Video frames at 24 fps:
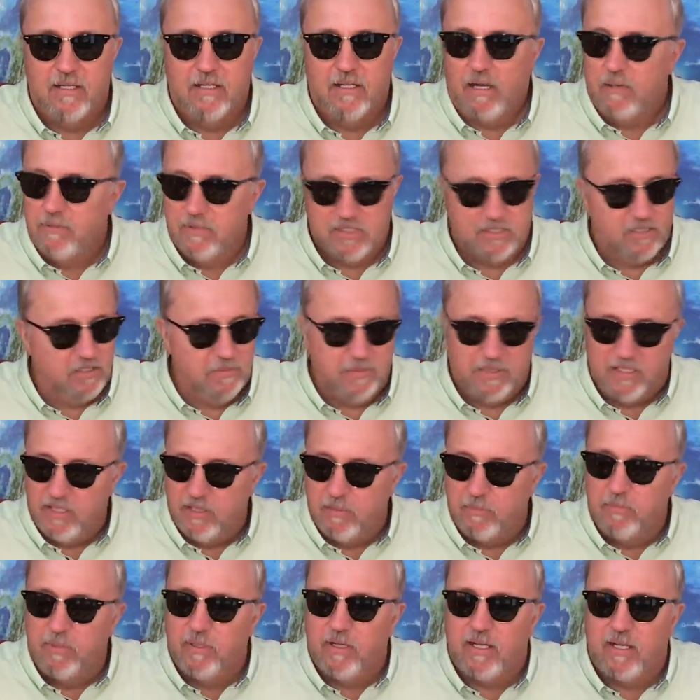the
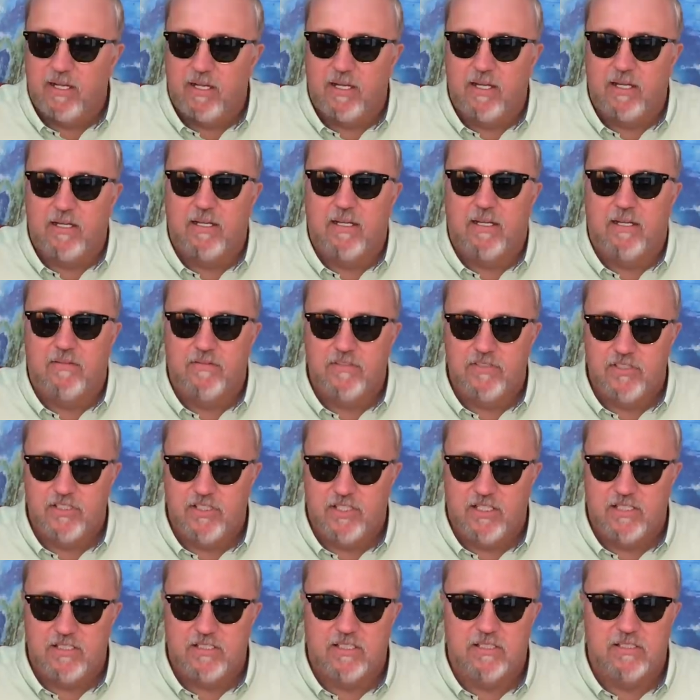blood of
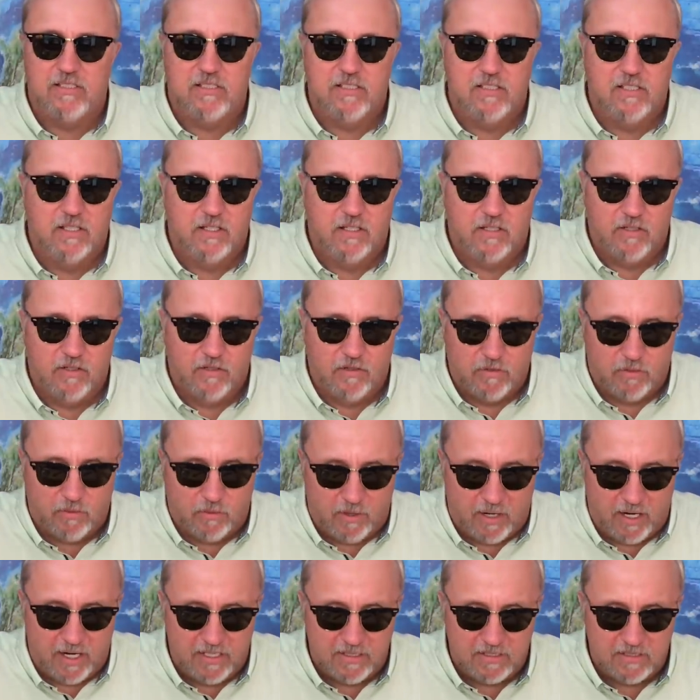Jesus
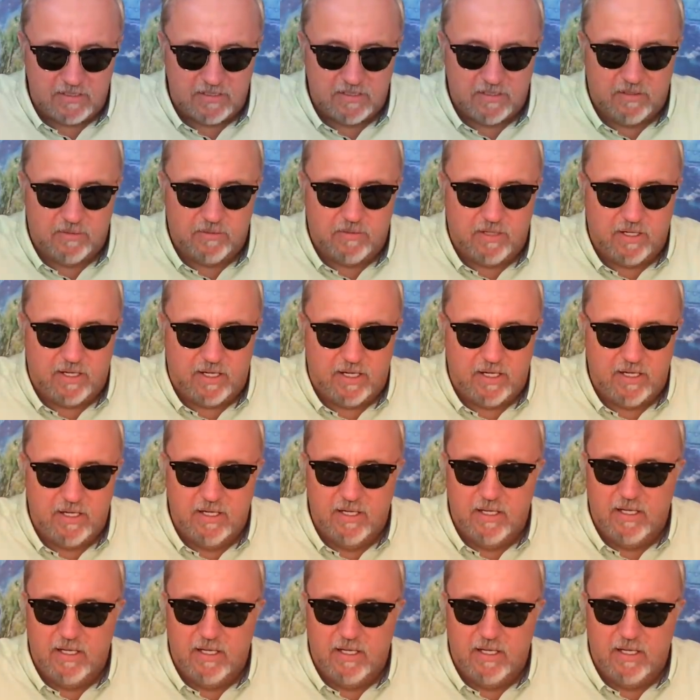Christ. Okay.